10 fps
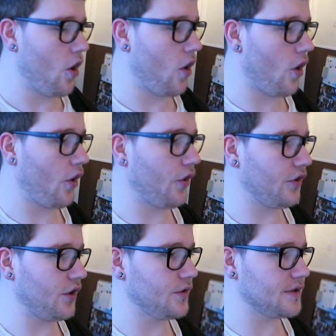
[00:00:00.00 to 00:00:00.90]
or
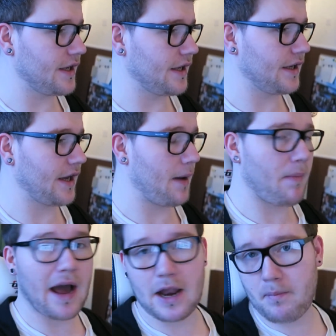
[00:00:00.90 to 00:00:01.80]
using a
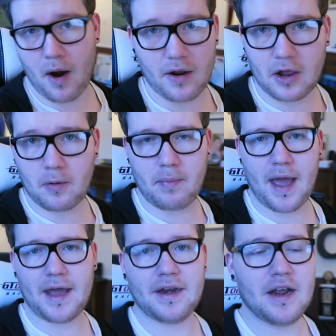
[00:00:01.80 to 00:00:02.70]
Pilot Parallel
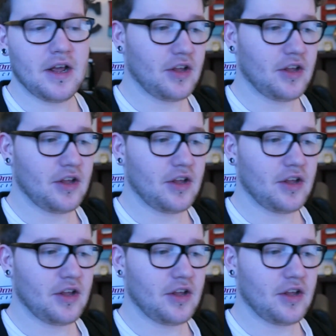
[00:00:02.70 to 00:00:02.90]
pen,